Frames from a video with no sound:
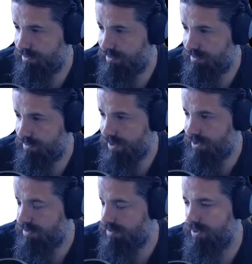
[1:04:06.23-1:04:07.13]
Oh,
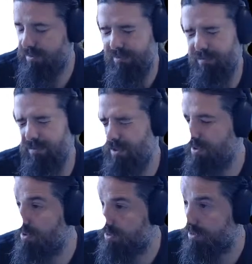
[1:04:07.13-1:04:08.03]
it's
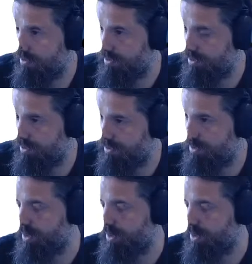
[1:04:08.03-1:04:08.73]
Octal, isn't it? Okay.